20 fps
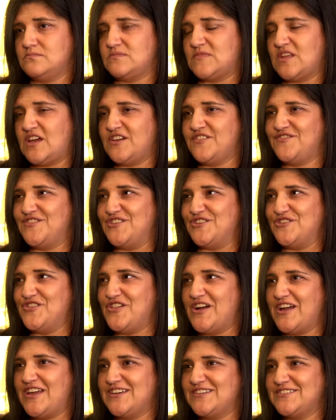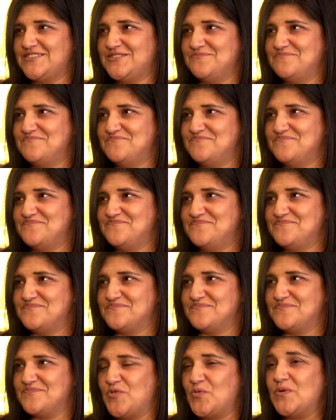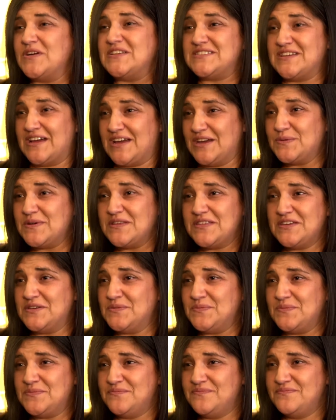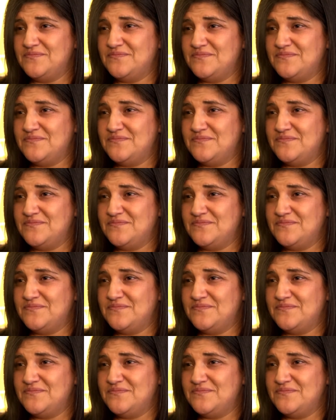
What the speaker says: I feel like what died with him